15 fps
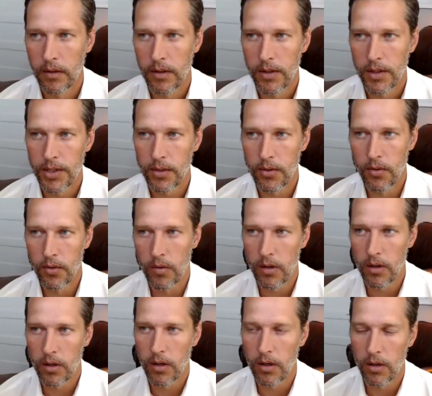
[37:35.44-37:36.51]
So
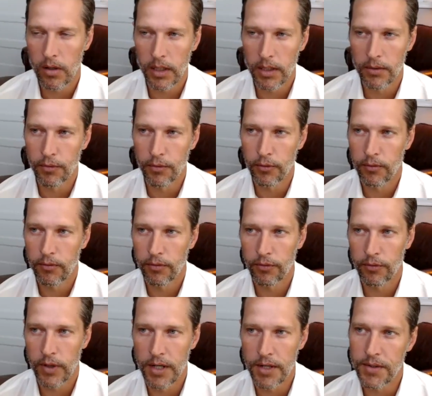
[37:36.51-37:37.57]
I'll kind of
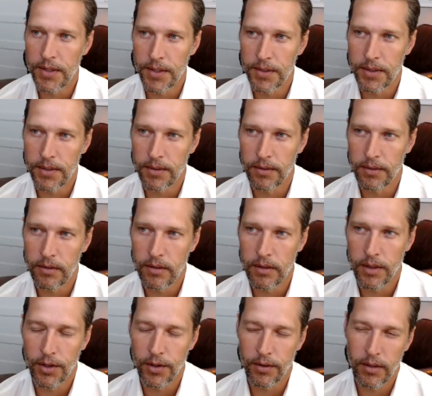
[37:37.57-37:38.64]
phrase this in
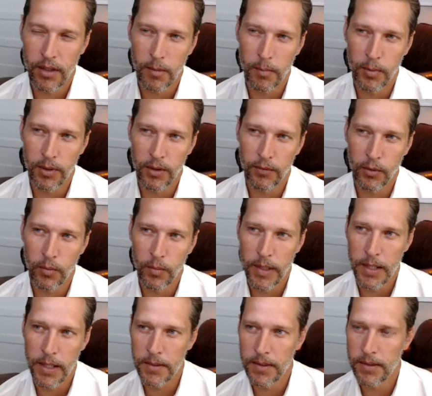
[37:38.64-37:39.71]
a couple of different
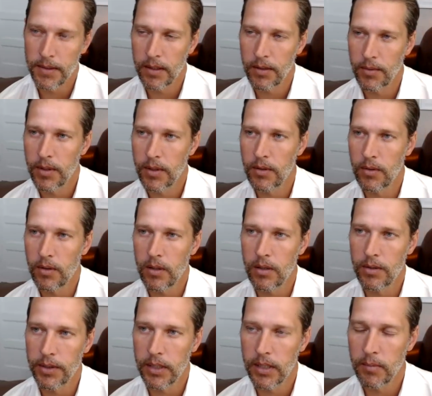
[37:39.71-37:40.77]
ways, because I don't know
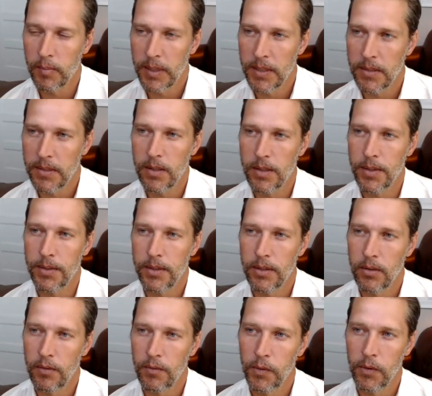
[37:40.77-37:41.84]
all the companies on.
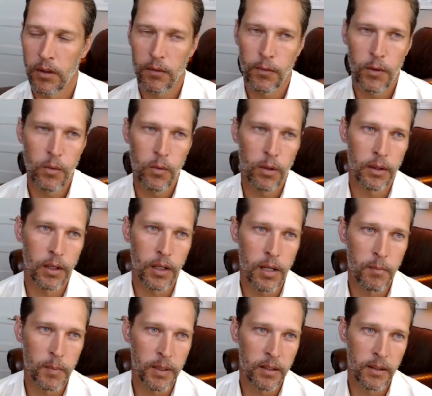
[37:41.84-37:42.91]
So if you are a
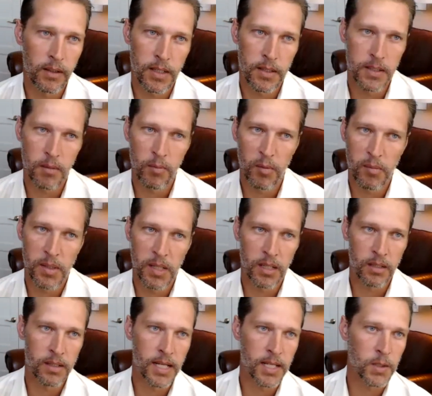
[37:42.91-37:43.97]
company that is
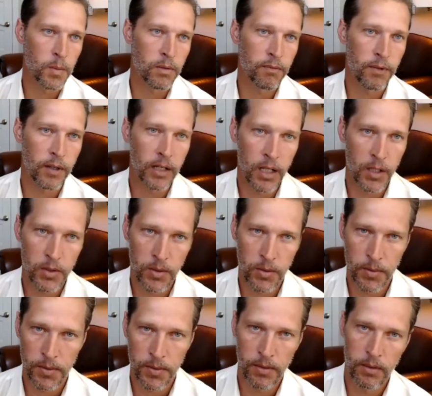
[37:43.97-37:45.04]
implementing NetSuite
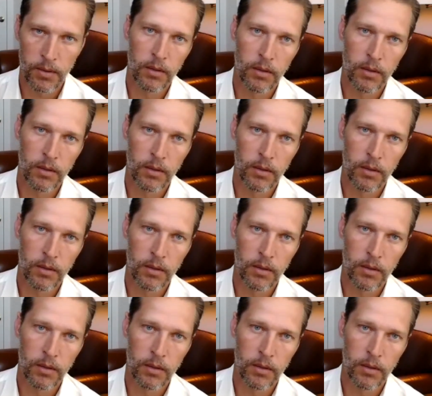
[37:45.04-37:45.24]
financials,